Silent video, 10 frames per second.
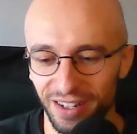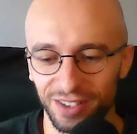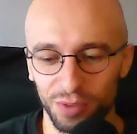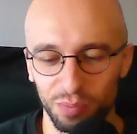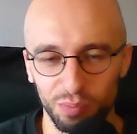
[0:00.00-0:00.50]

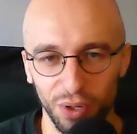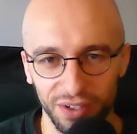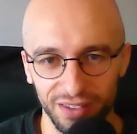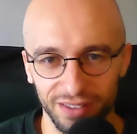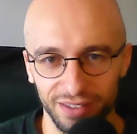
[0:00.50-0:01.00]
Just
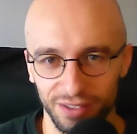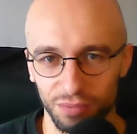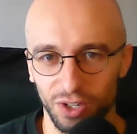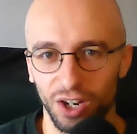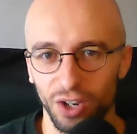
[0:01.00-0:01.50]
put
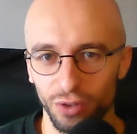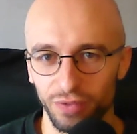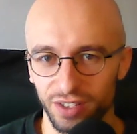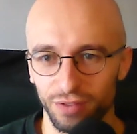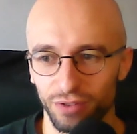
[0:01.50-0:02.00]
some
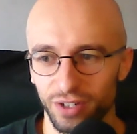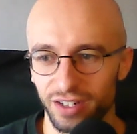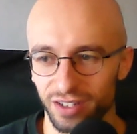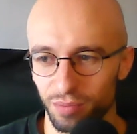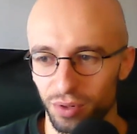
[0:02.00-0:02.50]
clothes in the
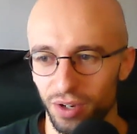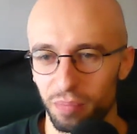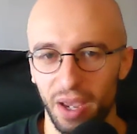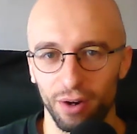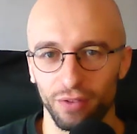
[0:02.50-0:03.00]
freezer, put a
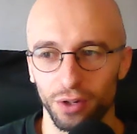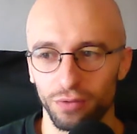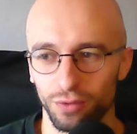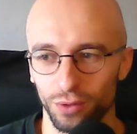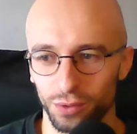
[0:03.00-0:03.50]
pair of
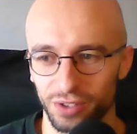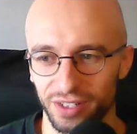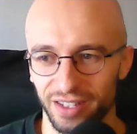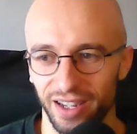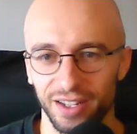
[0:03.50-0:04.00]
overalls in there.